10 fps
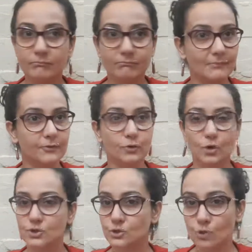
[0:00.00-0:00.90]
of
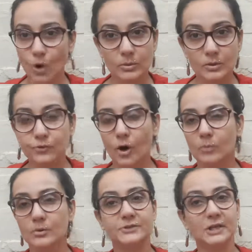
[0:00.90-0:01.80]
course, the normal form
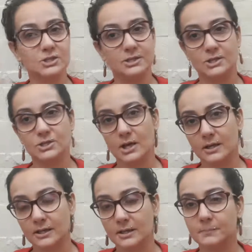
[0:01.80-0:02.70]
of
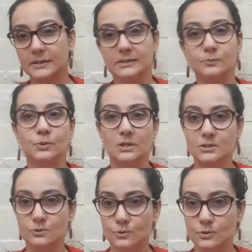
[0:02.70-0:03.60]
Dakshinachara Ganpati
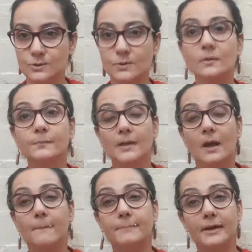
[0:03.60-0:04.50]
works also.
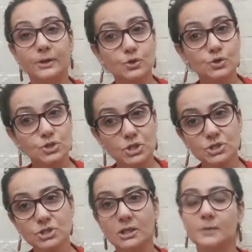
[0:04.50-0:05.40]
But
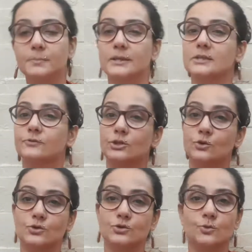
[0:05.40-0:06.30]
Uchishta Ganpati, for
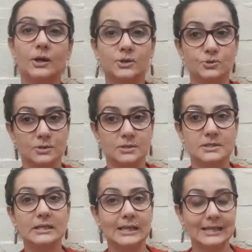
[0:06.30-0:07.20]
those who are
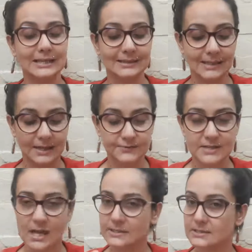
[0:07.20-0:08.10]
interested in the
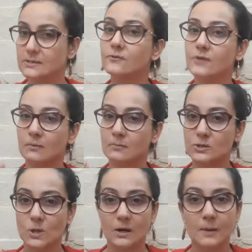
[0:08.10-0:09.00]
left-handed or
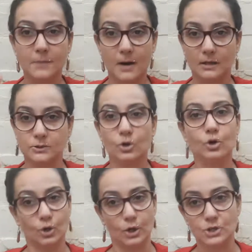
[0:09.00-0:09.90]
Vamachara path or
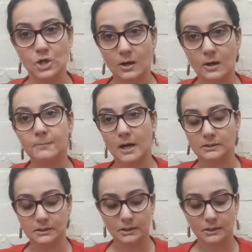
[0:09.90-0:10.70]
Kolachara path.